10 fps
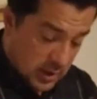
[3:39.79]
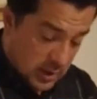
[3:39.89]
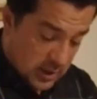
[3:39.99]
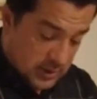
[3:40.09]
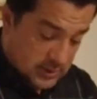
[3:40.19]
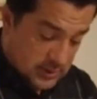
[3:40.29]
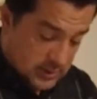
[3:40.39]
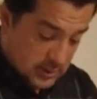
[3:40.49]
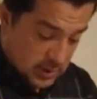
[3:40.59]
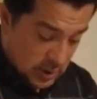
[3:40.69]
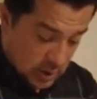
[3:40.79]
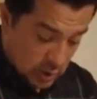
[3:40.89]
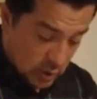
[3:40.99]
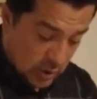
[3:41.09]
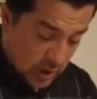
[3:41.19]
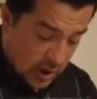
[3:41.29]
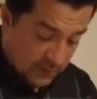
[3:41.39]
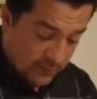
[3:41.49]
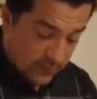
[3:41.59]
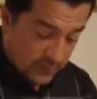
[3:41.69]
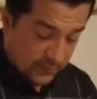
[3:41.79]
is good enough.